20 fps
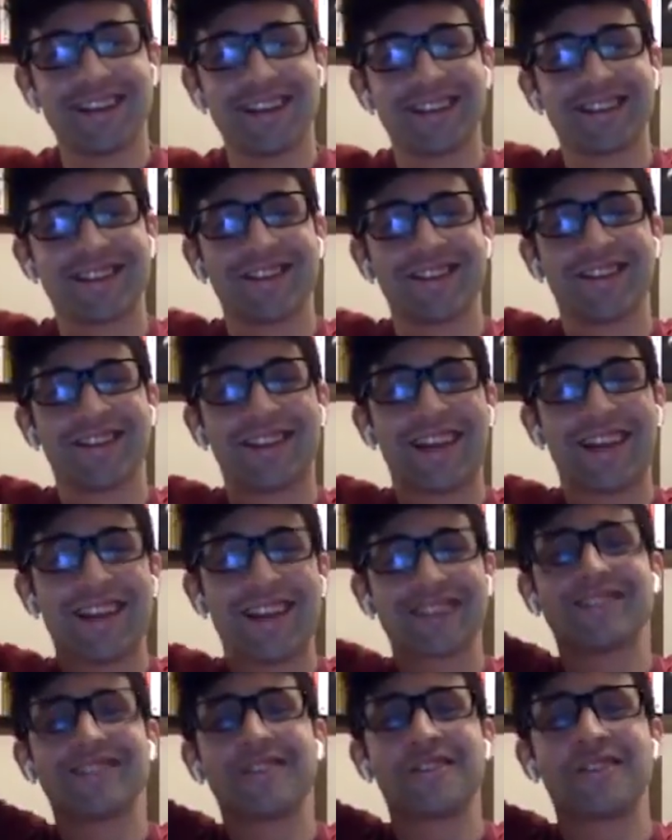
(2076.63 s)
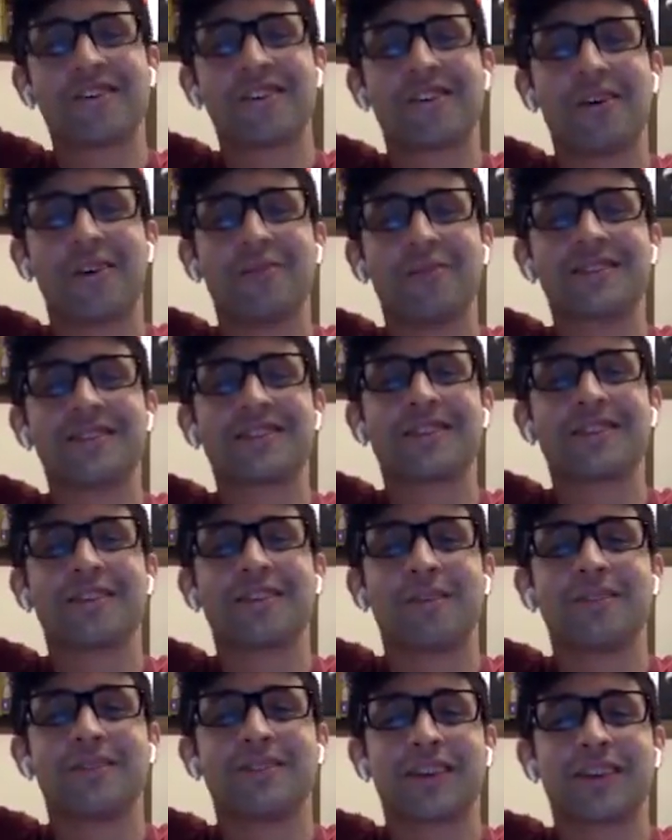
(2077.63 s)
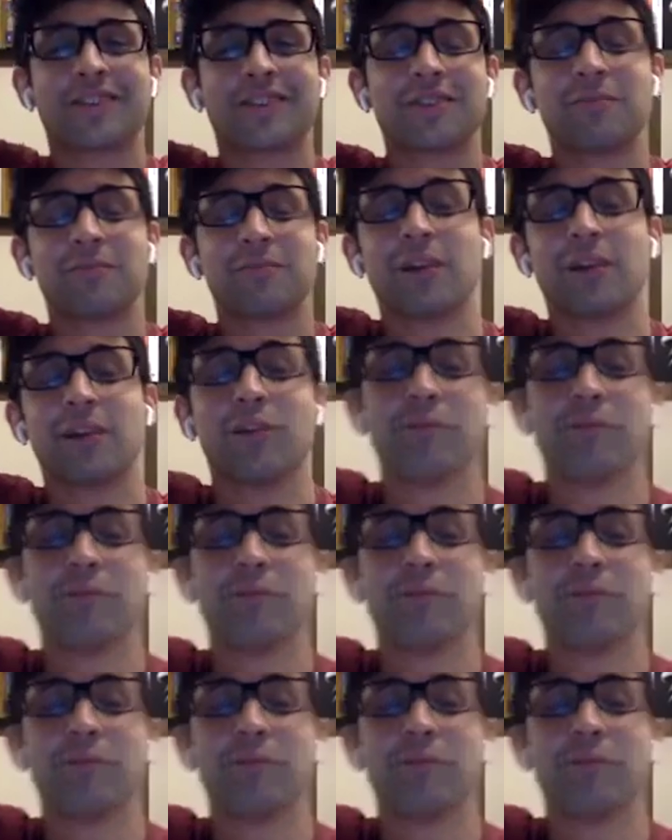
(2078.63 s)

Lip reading: So let us know your comments in the comment section below.